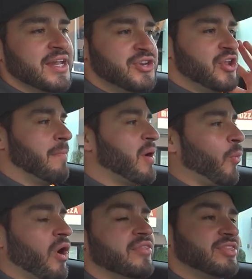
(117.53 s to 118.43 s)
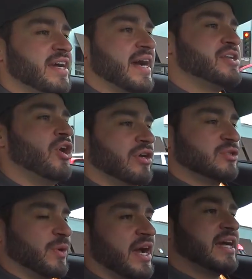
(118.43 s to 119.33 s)
Number one thing I
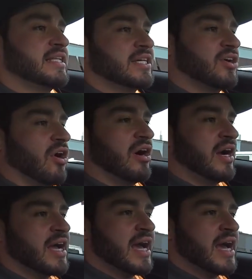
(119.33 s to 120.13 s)
noticed when I get in the car,